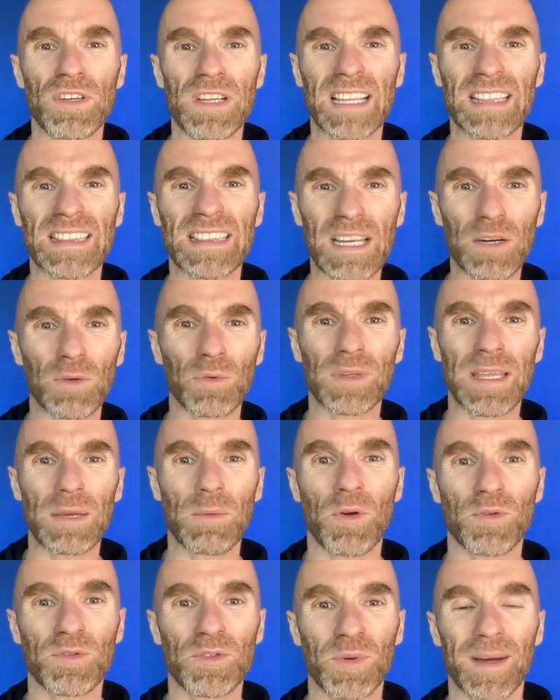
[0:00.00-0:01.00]
literally
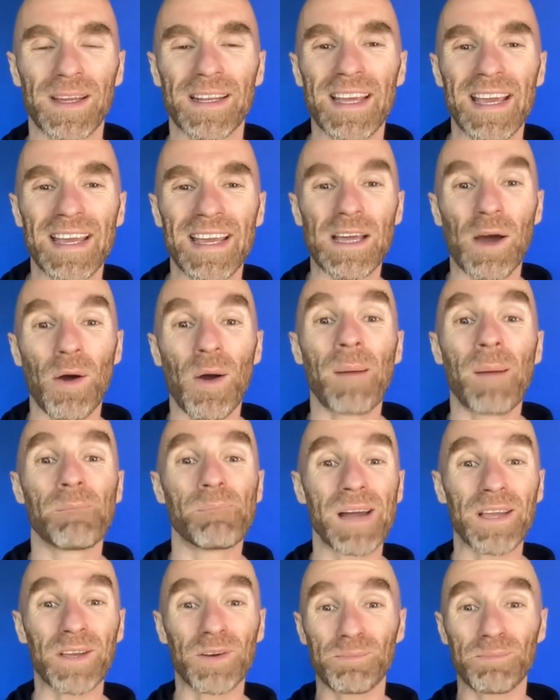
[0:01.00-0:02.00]
won't do it. Now,
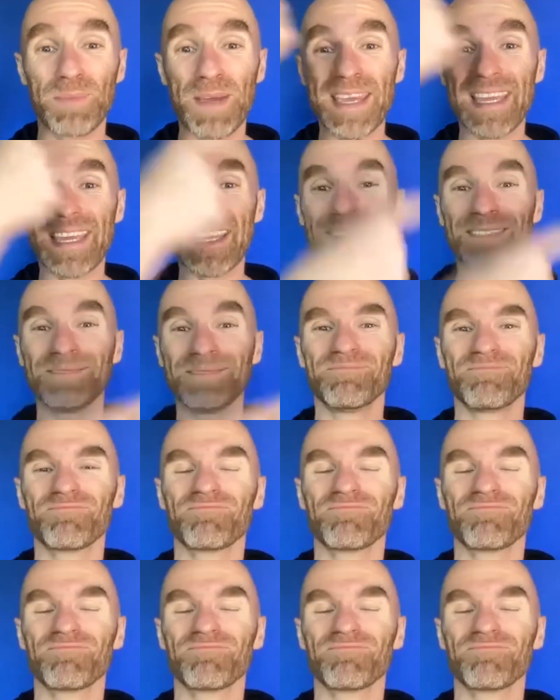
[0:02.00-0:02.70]
Michael Biehn